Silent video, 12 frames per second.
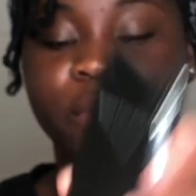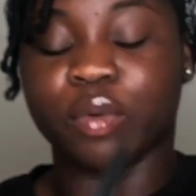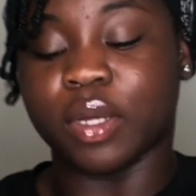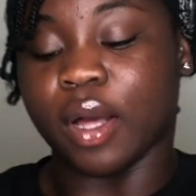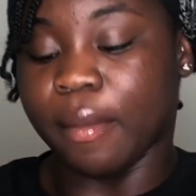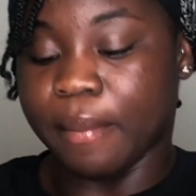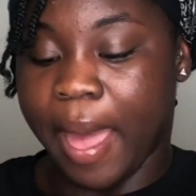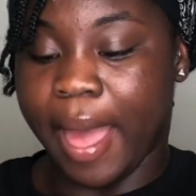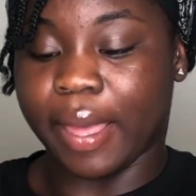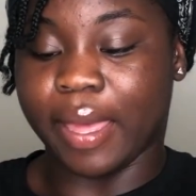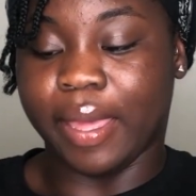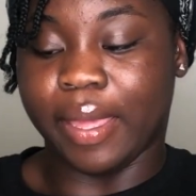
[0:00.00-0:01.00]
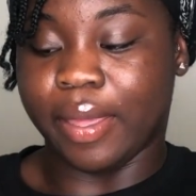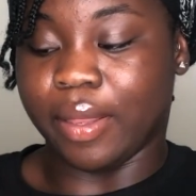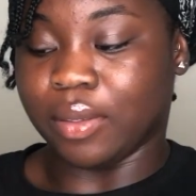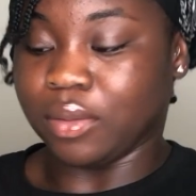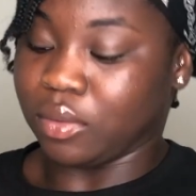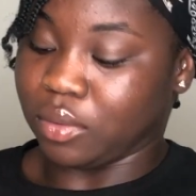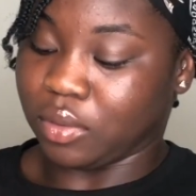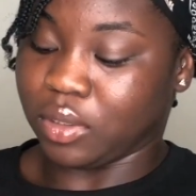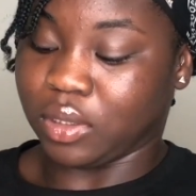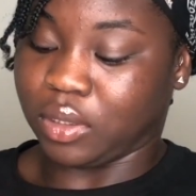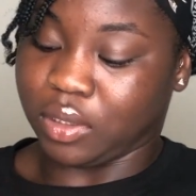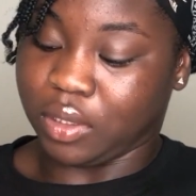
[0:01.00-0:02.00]
will come back and
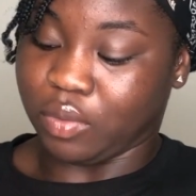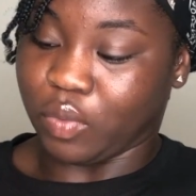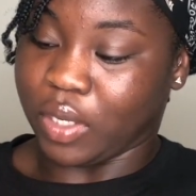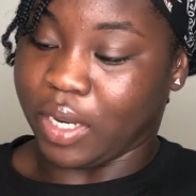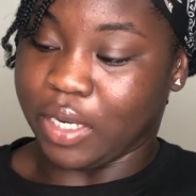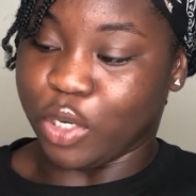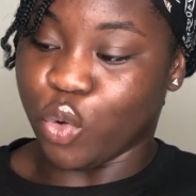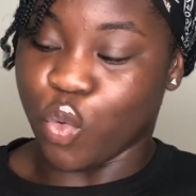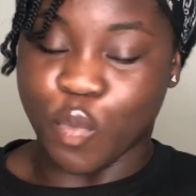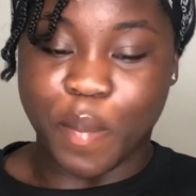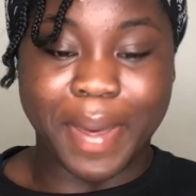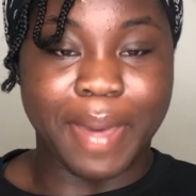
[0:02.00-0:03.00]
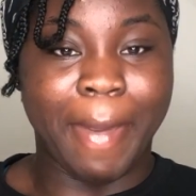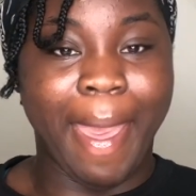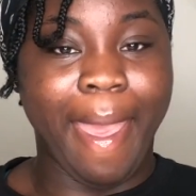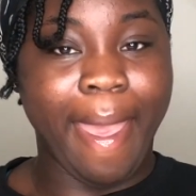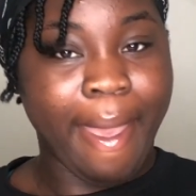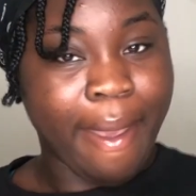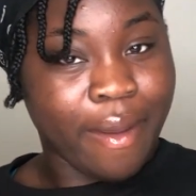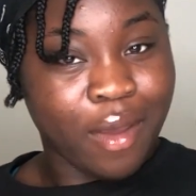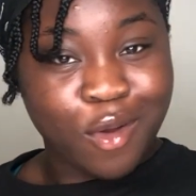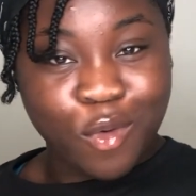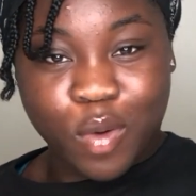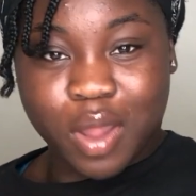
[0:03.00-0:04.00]
see what it do, baby.
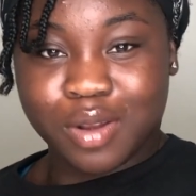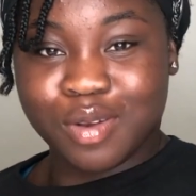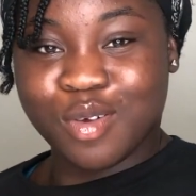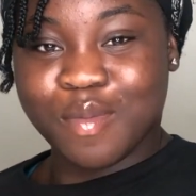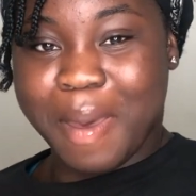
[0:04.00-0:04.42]
What it do,